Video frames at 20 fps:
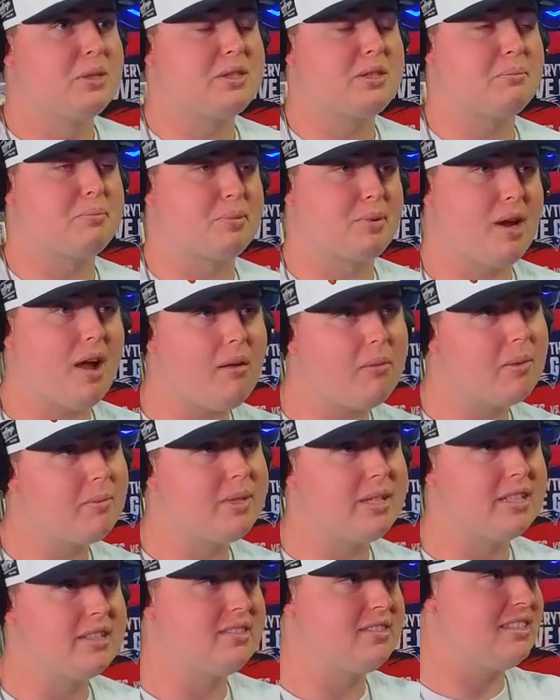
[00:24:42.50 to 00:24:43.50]
But the
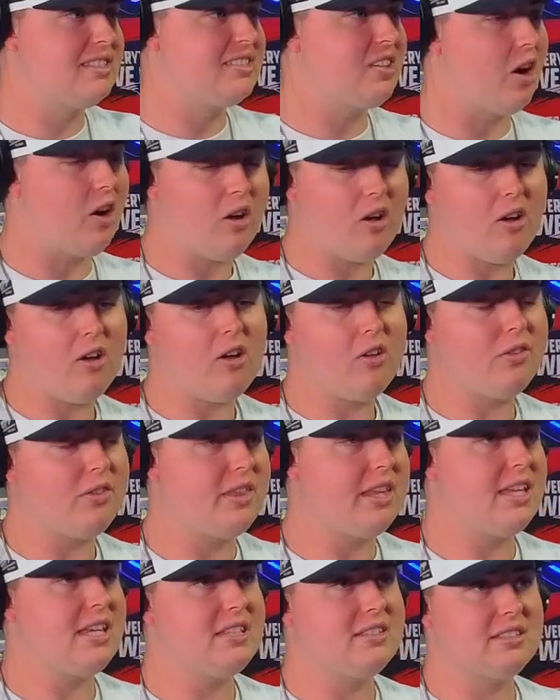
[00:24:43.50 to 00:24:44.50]
problem is all
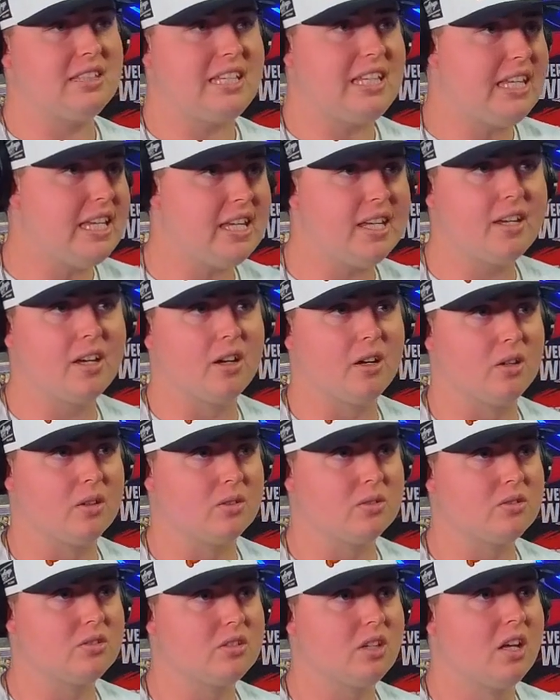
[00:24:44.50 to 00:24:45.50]
these
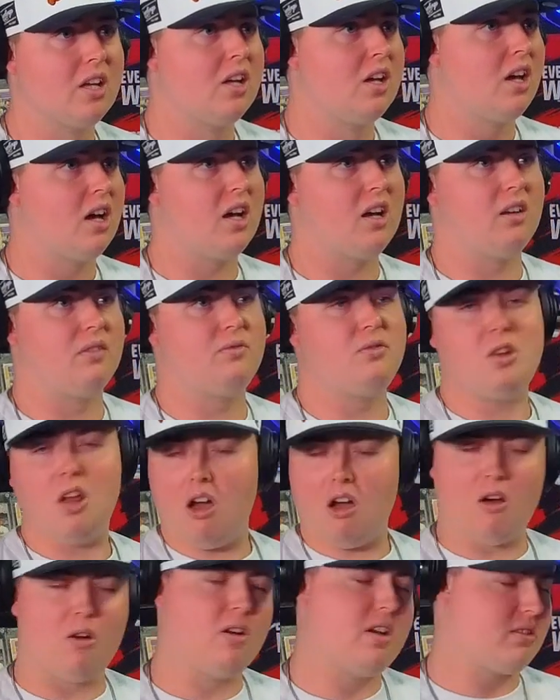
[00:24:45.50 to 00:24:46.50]
egos of,
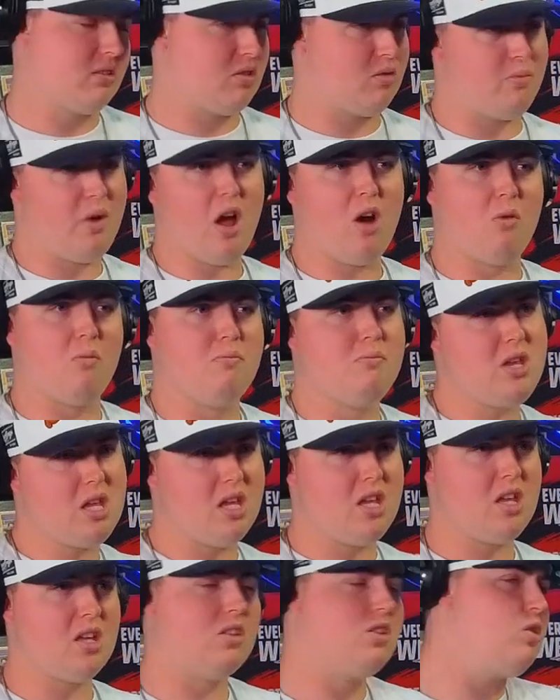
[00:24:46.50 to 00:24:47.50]
no, it's about
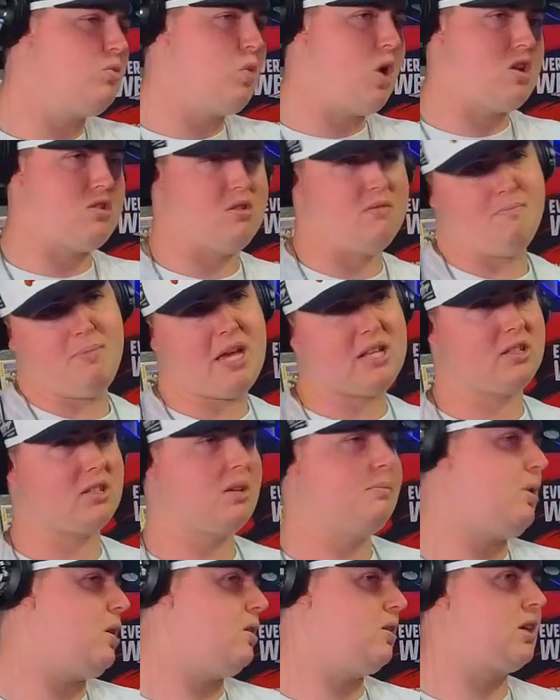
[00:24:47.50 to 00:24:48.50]
me, and they're watching
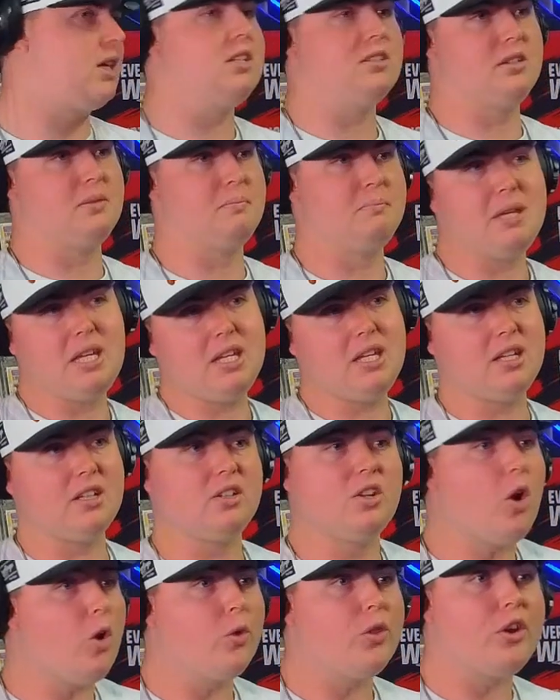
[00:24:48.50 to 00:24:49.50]
basketball because of me.
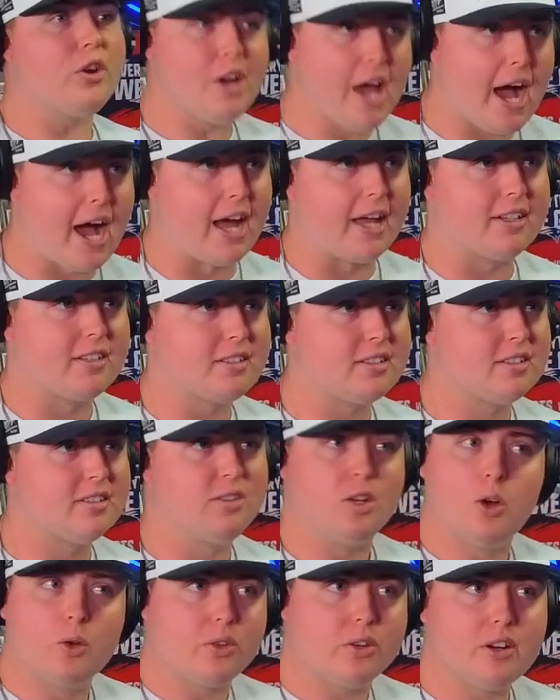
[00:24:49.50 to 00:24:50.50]
No, they're not.
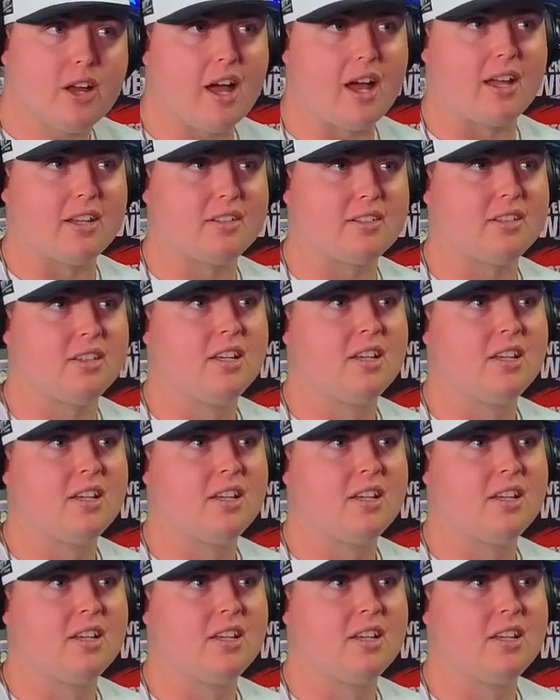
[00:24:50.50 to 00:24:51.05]
No, they're not.